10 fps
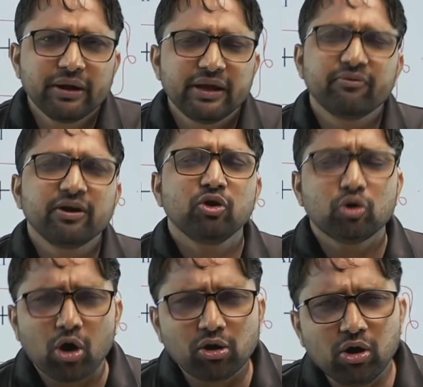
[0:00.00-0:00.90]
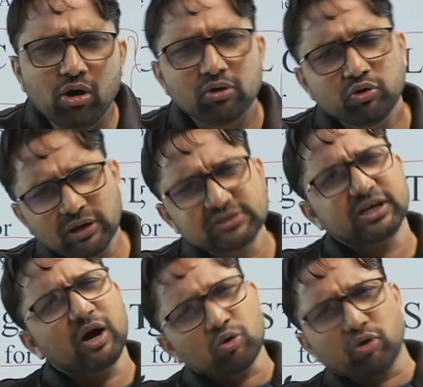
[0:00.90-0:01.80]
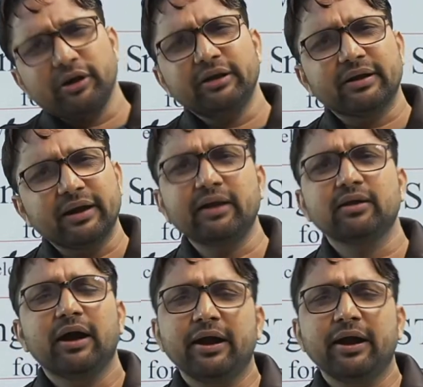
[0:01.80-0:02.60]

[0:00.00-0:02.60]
Even you don't know, you can check out on internet